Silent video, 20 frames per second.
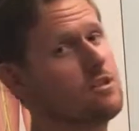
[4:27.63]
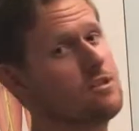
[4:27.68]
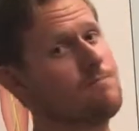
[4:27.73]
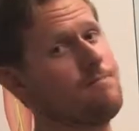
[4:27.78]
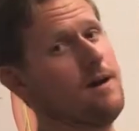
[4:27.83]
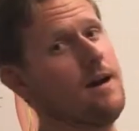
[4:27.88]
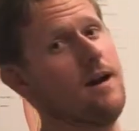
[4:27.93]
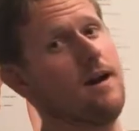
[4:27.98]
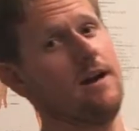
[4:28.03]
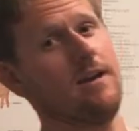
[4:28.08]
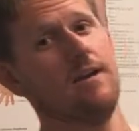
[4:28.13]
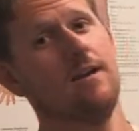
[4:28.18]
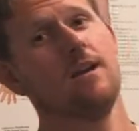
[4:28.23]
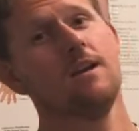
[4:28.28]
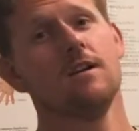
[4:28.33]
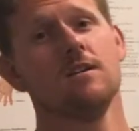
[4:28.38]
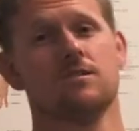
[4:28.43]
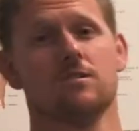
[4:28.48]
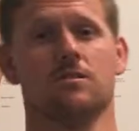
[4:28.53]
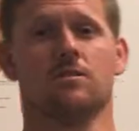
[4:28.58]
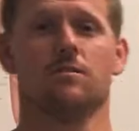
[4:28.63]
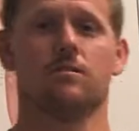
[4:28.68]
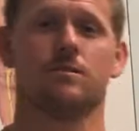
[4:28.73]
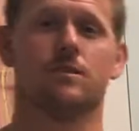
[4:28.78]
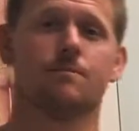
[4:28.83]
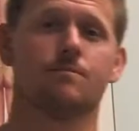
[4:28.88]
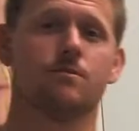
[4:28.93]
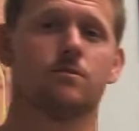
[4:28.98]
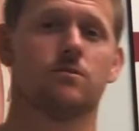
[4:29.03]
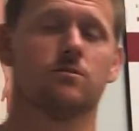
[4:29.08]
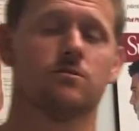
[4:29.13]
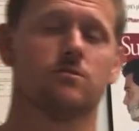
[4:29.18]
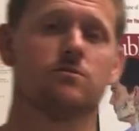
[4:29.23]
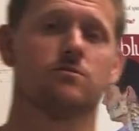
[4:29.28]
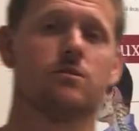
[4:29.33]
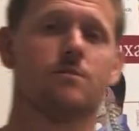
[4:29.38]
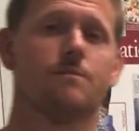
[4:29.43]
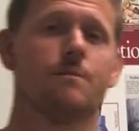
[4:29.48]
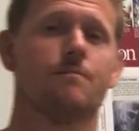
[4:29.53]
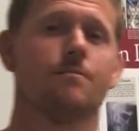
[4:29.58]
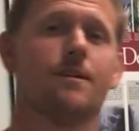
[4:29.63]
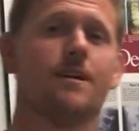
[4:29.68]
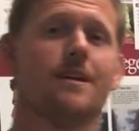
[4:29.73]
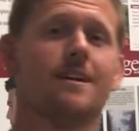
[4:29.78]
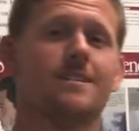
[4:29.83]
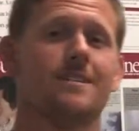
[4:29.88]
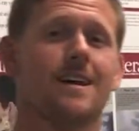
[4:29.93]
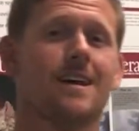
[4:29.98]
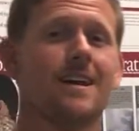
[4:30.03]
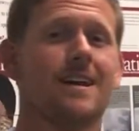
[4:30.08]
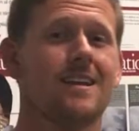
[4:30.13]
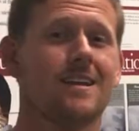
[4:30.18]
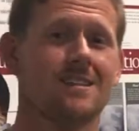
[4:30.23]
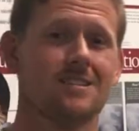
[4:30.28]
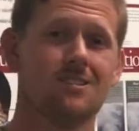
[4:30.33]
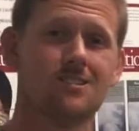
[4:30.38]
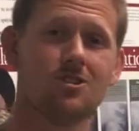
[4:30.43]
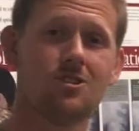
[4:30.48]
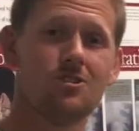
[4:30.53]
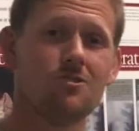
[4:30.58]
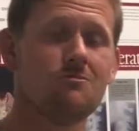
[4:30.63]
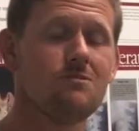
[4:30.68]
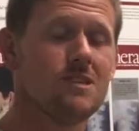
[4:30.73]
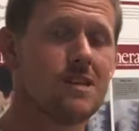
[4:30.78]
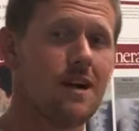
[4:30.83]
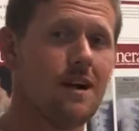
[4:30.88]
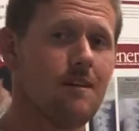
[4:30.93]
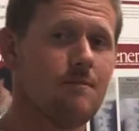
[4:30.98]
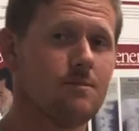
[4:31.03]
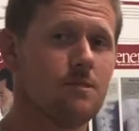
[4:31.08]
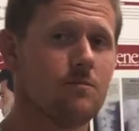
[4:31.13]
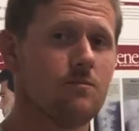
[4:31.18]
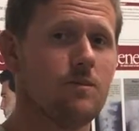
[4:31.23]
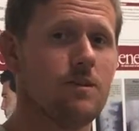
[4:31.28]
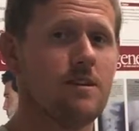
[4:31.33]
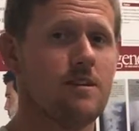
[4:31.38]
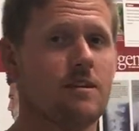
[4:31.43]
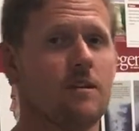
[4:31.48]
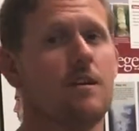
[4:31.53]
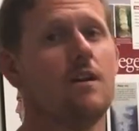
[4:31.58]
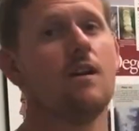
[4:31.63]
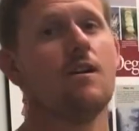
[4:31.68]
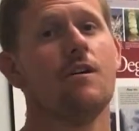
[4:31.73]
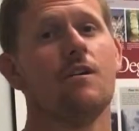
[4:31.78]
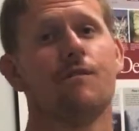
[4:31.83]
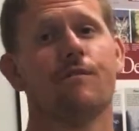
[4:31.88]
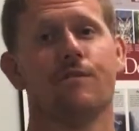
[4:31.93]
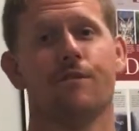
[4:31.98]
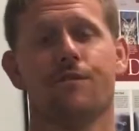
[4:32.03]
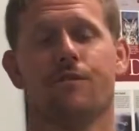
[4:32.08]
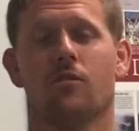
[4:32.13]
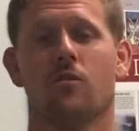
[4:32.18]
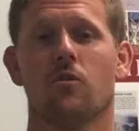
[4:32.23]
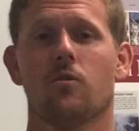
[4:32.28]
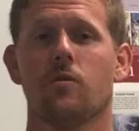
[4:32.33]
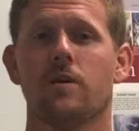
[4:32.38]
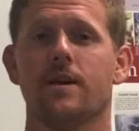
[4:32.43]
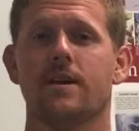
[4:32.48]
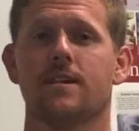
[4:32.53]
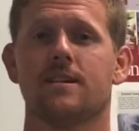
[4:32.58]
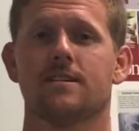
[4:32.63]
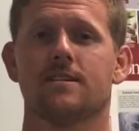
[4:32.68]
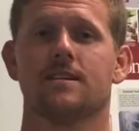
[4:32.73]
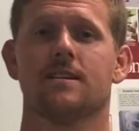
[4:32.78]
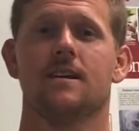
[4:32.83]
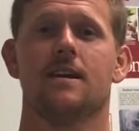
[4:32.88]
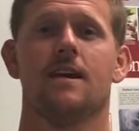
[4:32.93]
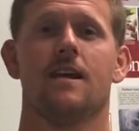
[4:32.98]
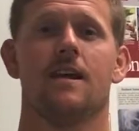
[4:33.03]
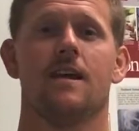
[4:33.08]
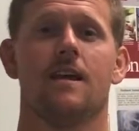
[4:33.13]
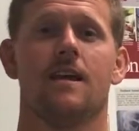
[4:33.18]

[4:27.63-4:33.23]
your spine. So a typical treatment plan is 2 times a week for 4 weeks.